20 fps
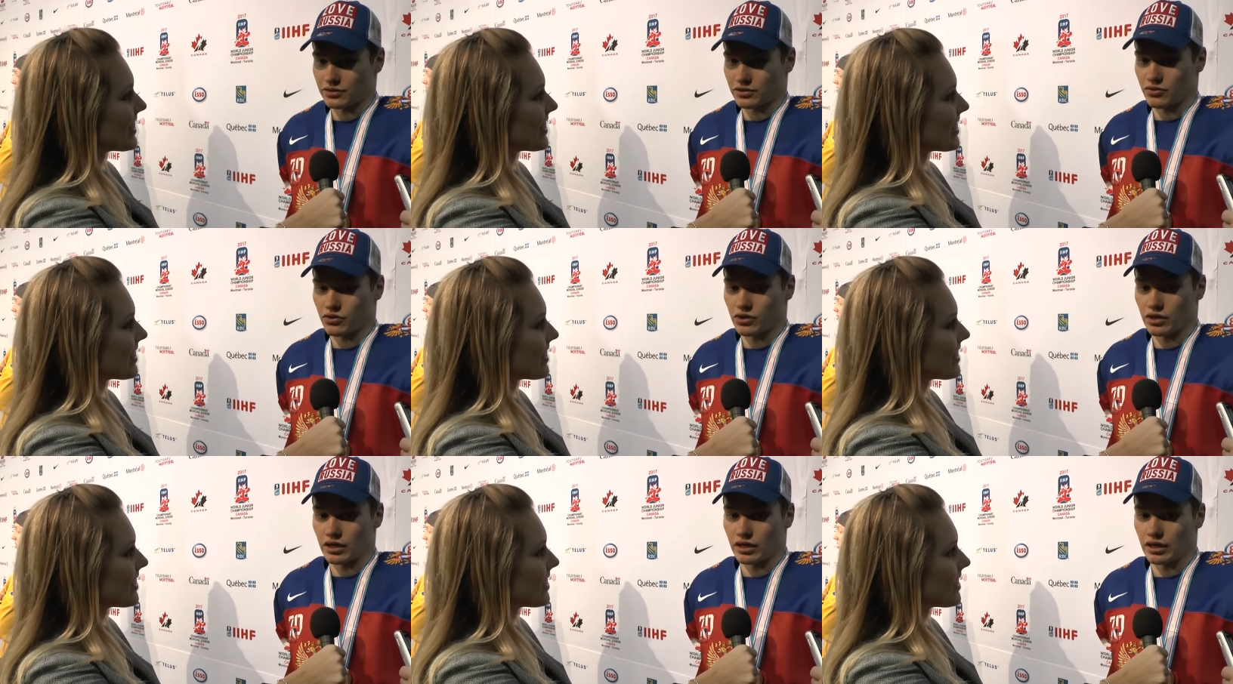
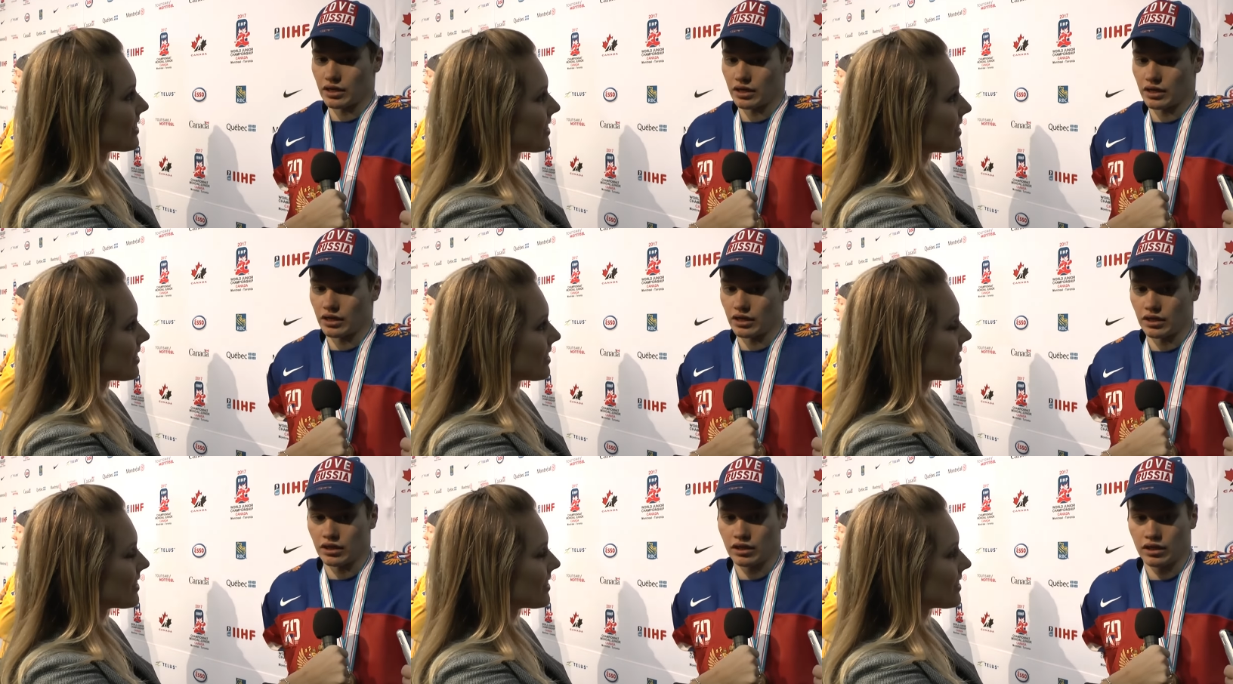Speaker 1: scored, and
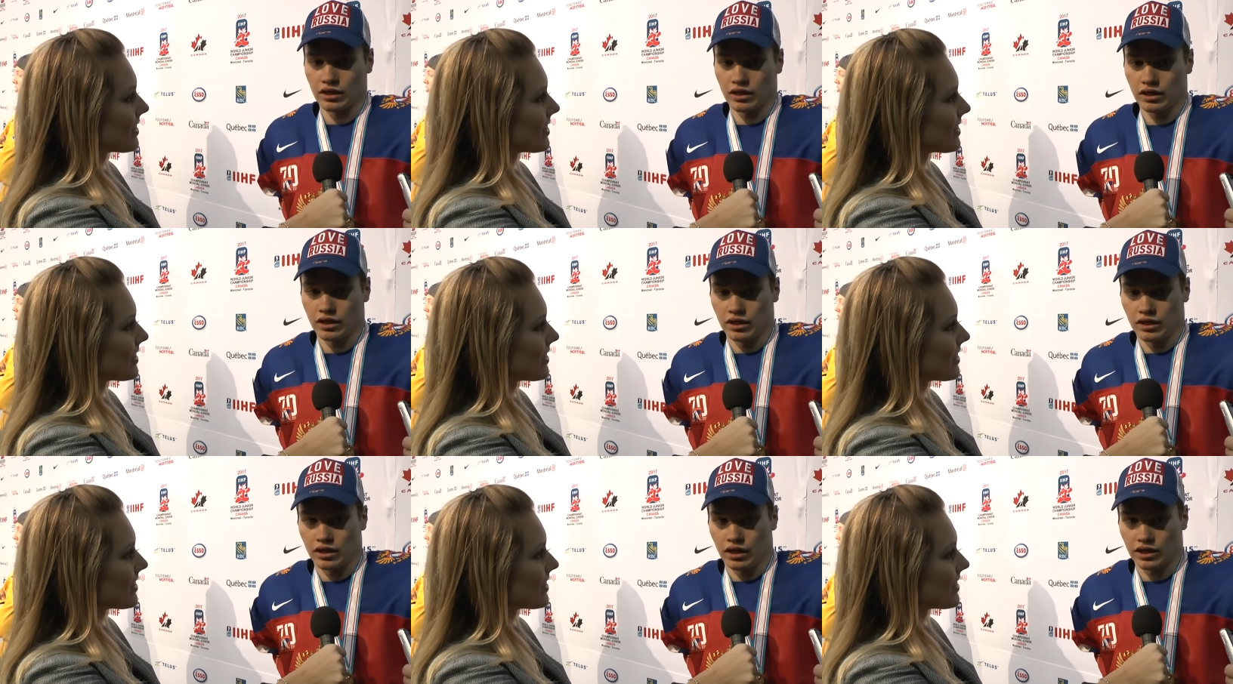uh,
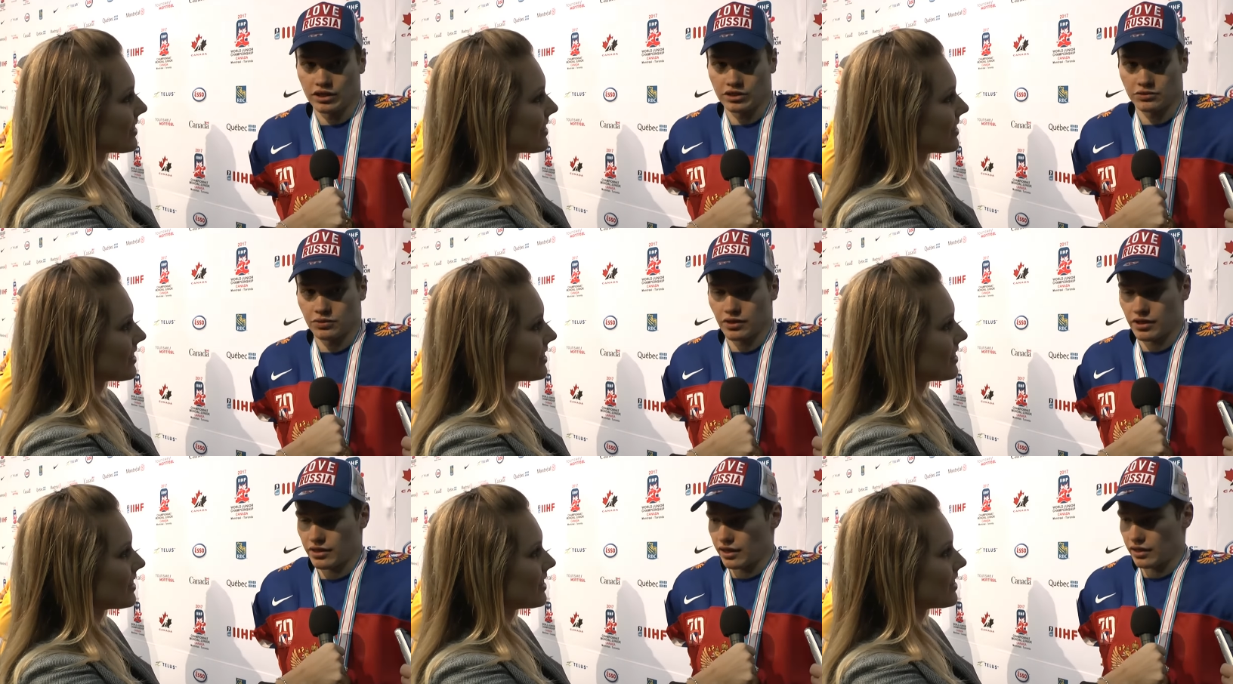I just
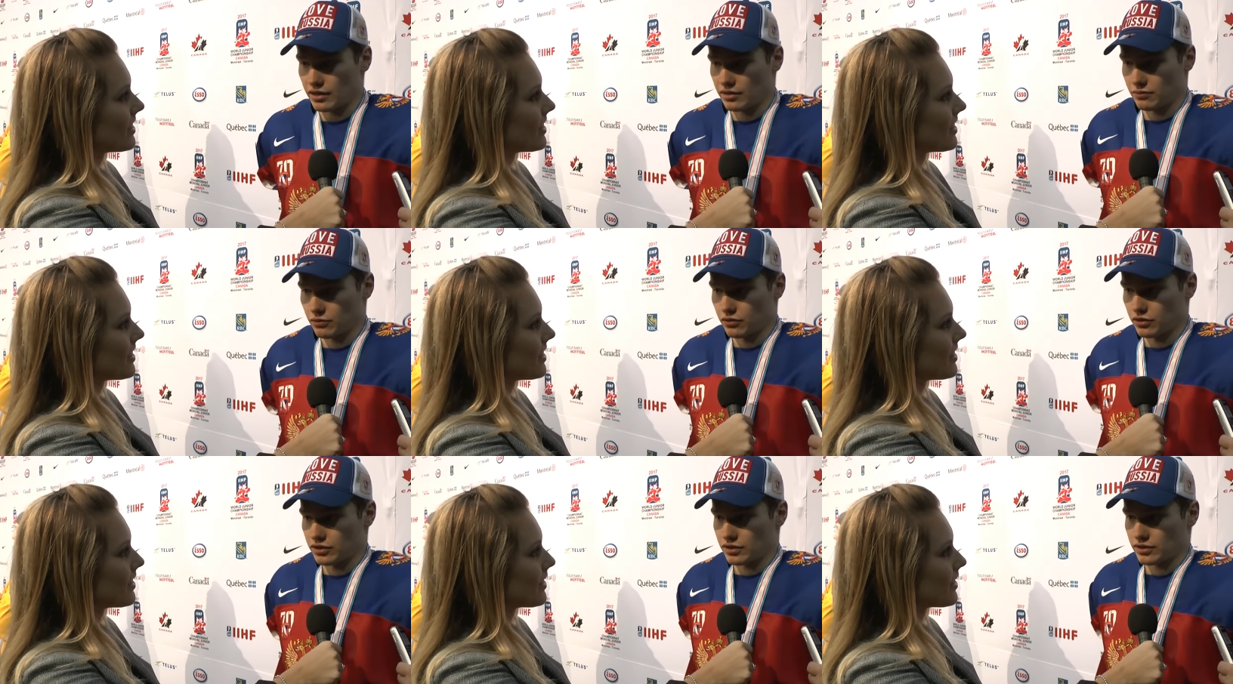want to thank the
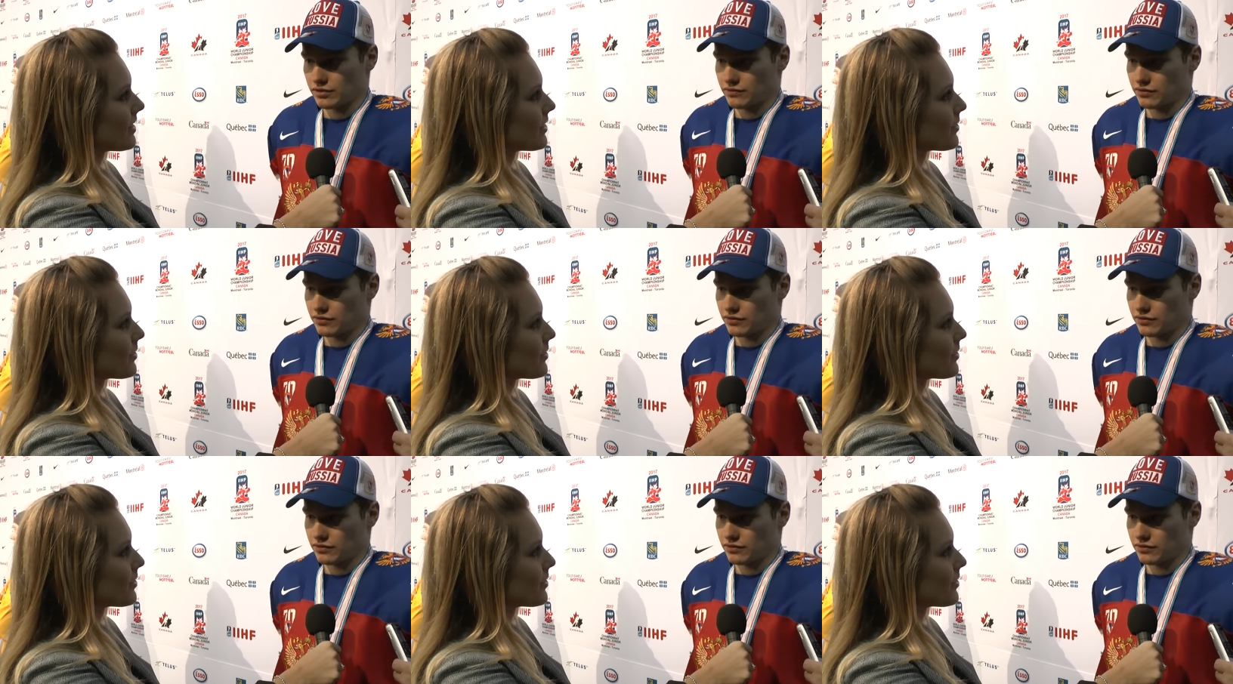boys